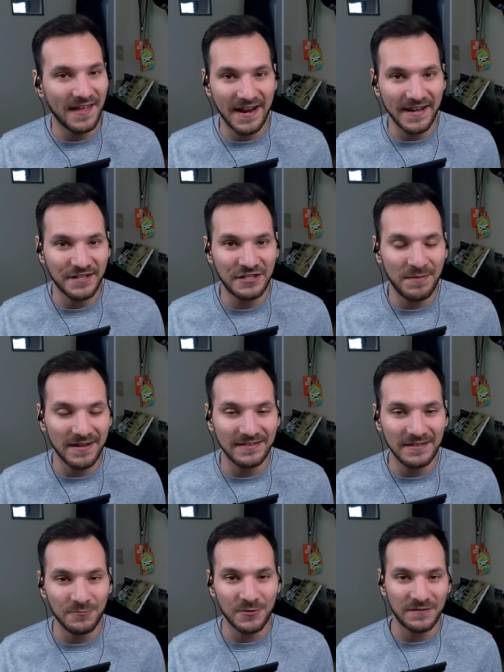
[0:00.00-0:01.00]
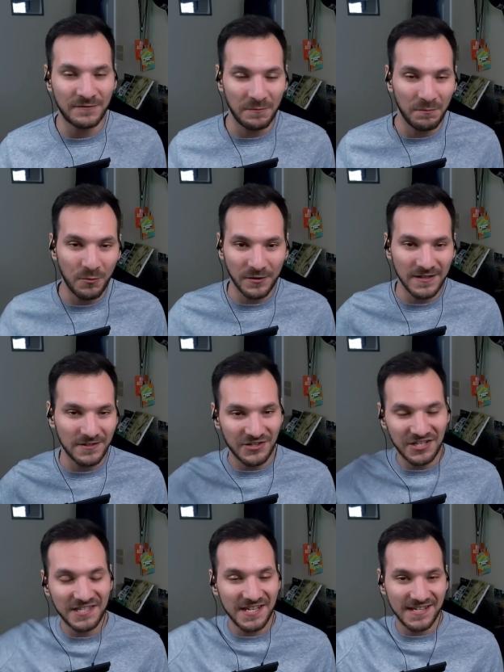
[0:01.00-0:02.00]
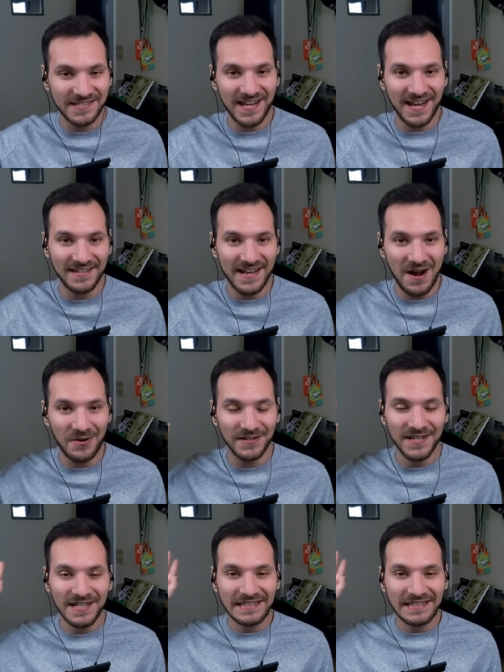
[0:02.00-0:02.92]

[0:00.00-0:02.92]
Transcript: I expected was for Morty to just stick his hand out,